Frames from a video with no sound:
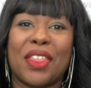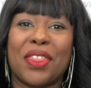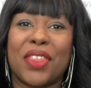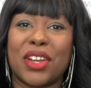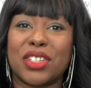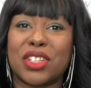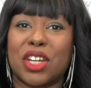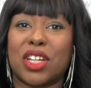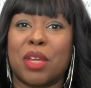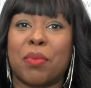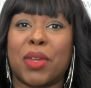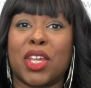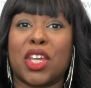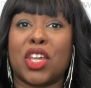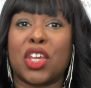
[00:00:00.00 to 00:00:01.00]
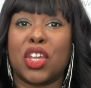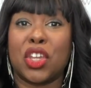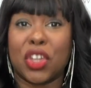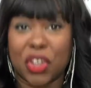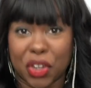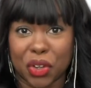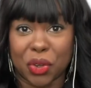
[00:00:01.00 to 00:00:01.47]
There's going to be
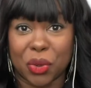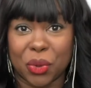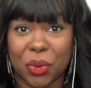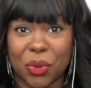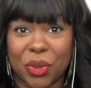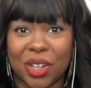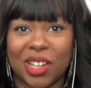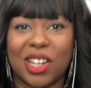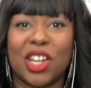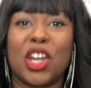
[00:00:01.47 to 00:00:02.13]
you,